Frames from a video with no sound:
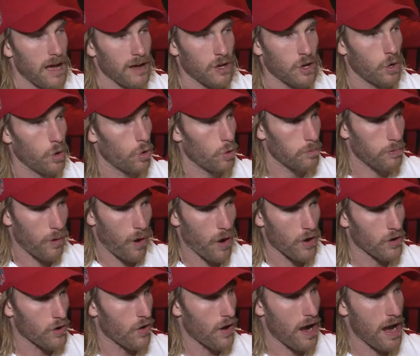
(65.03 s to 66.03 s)
A cool
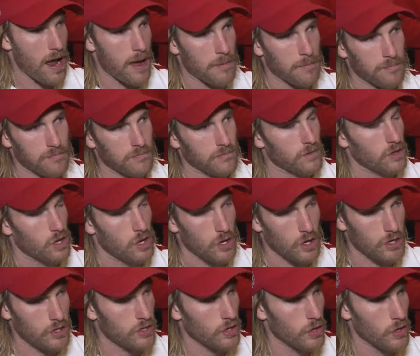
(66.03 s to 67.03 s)
program,
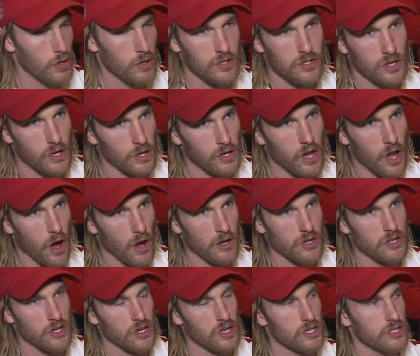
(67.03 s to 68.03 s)
good dudes, good
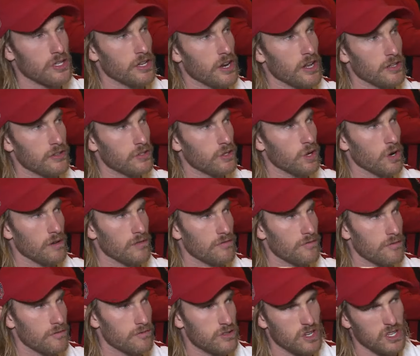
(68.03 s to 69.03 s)
coaches, and a sort of
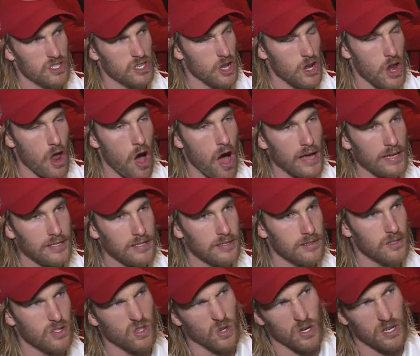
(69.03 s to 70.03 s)
just a nice
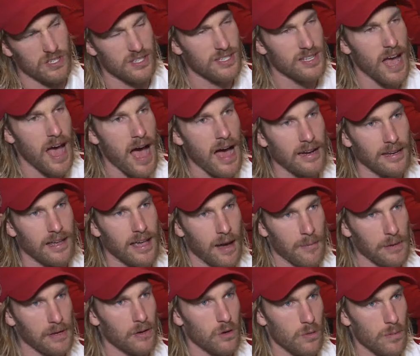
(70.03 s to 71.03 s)
sort of start
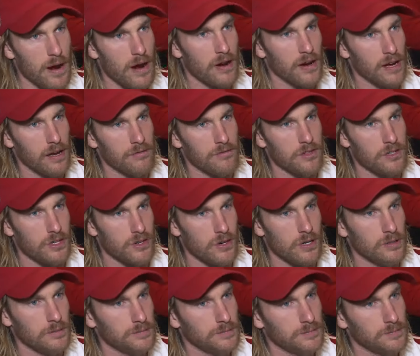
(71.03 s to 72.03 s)
coming to America for sure.